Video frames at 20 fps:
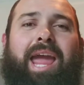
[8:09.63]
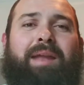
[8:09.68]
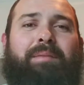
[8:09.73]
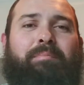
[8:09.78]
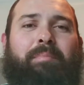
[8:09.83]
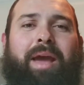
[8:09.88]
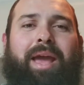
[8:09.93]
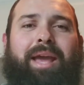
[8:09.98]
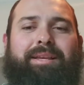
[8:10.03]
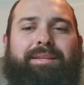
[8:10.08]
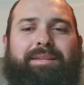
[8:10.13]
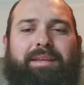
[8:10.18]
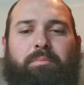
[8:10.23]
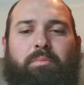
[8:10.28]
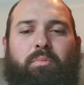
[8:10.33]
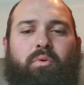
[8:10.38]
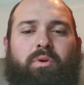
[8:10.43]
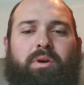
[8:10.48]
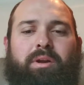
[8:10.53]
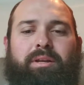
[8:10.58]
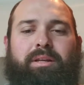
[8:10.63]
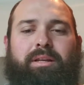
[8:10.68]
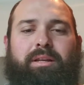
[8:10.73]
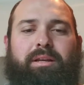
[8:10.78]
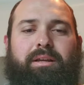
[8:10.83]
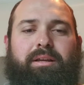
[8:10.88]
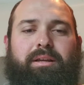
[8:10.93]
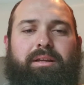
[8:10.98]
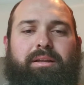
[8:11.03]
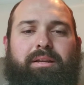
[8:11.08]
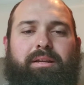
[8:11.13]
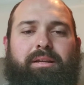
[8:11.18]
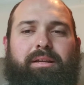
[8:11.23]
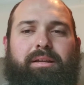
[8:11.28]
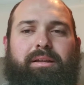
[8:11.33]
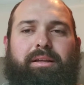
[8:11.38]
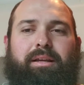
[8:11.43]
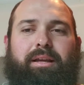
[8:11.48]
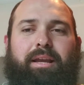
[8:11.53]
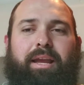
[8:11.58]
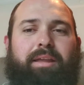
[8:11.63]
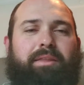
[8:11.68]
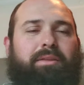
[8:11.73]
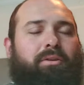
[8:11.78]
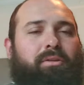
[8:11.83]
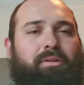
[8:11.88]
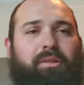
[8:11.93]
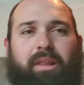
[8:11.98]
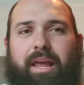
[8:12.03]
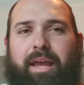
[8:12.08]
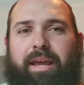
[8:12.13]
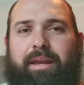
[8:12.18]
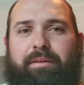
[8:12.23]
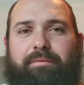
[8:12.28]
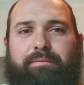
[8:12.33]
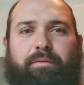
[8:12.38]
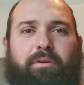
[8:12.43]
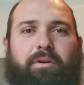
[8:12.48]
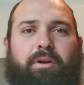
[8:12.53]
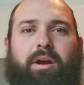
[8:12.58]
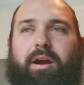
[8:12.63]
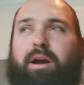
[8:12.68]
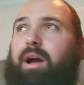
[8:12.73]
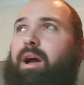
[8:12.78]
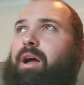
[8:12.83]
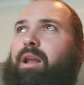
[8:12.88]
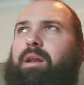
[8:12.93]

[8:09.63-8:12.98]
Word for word: and make someone either late for a,